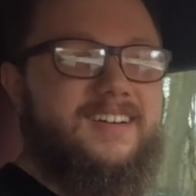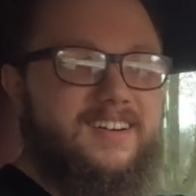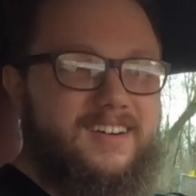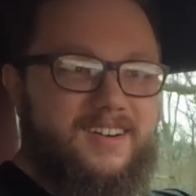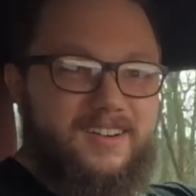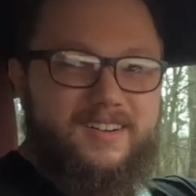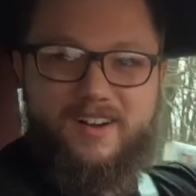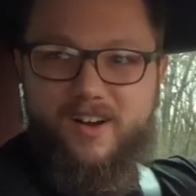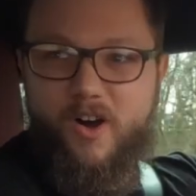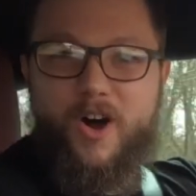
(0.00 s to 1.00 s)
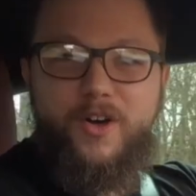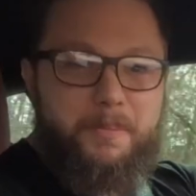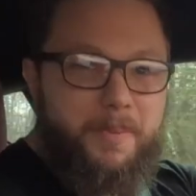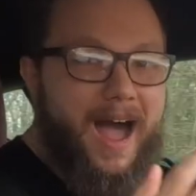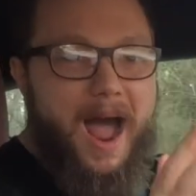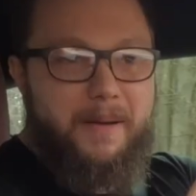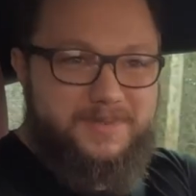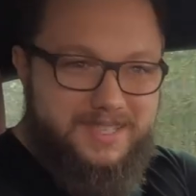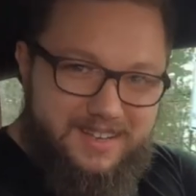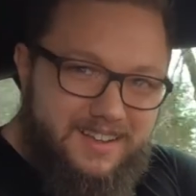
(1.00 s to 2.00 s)
Oh, all the
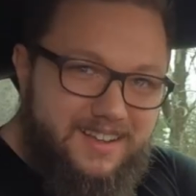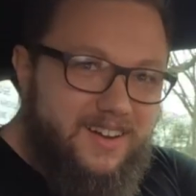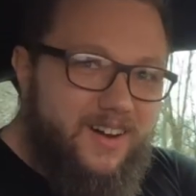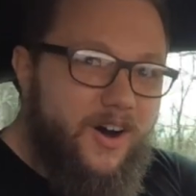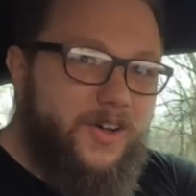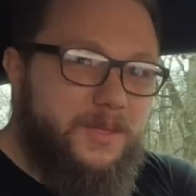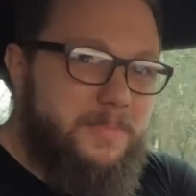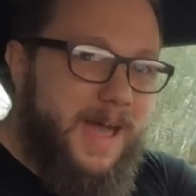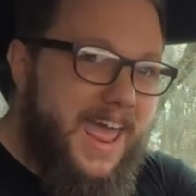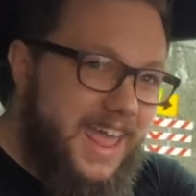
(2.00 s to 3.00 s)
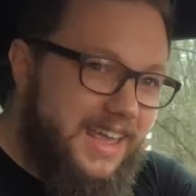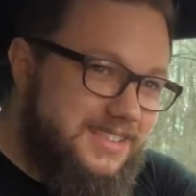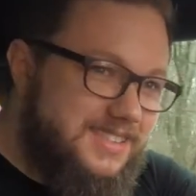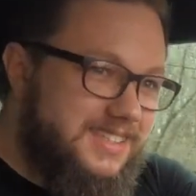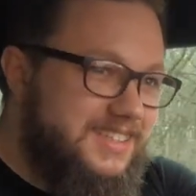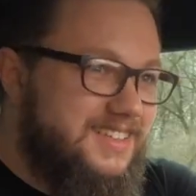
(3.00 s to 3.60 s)
pops, all the bangs.